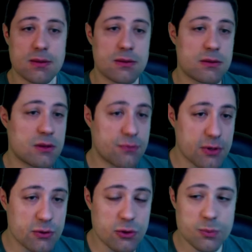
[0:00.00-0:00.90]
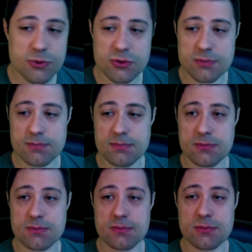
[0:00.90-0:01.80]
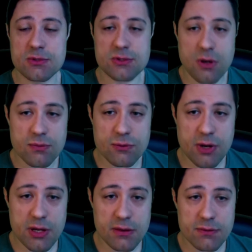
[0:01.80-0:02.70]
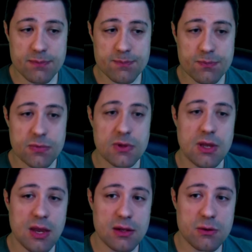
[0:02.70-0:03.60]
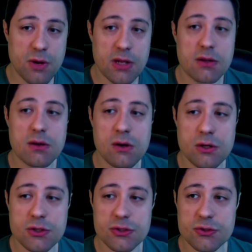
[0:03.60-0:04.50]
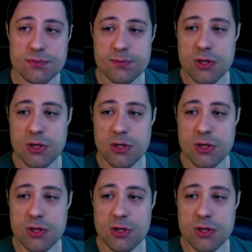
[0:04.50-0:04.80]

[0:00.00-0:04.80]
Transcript: different groups self-grade and grade others.